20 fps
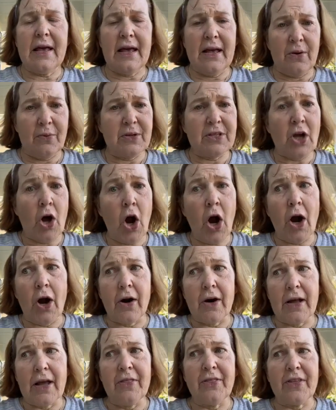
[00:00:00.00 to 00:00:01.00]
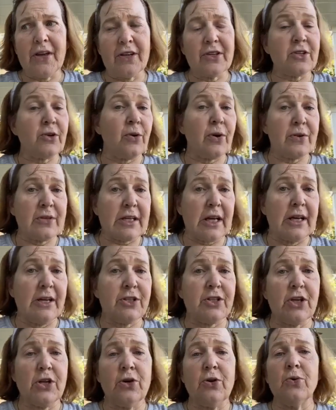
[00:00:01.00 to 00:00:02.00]
and it was hard and things that I was going
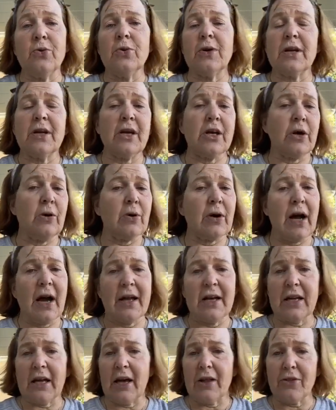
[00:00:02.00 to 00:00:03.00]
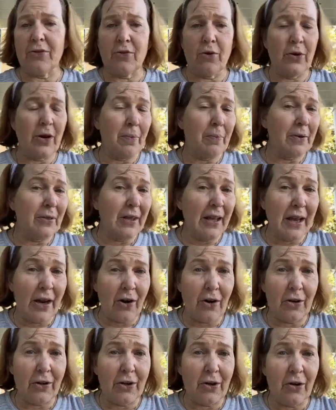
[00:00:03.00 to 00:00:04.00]
to do, you know, kind of got thrown up in the
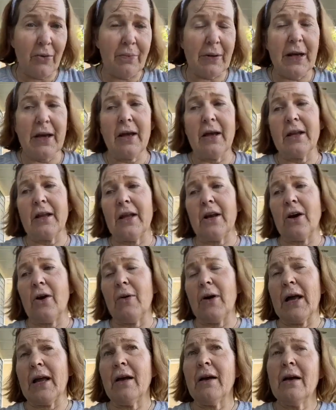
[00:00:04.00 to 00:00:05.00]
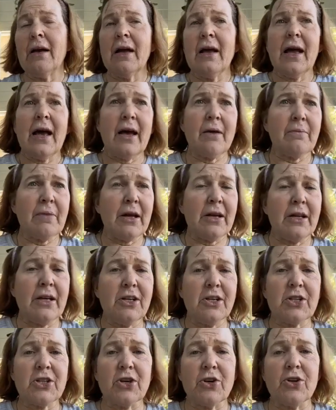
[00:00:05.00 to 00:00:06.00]
air a little bit. You know, I had my
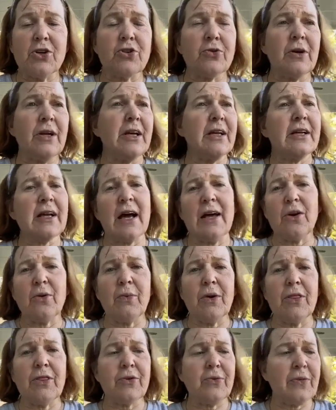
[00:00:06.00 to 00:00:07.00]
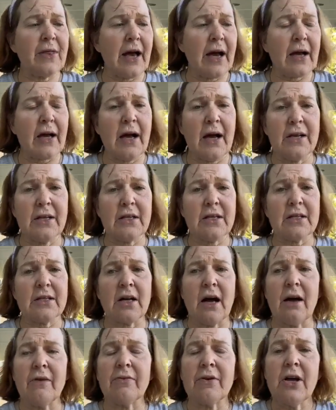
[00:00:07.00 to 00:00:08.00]
knee surgery, kind of went through that kind of
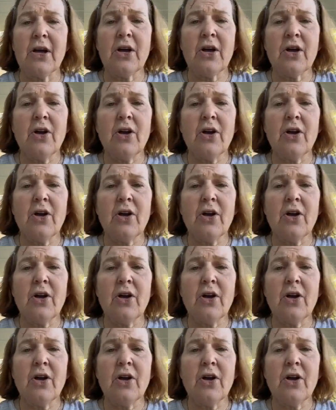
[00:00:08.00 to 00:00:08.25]
stuff.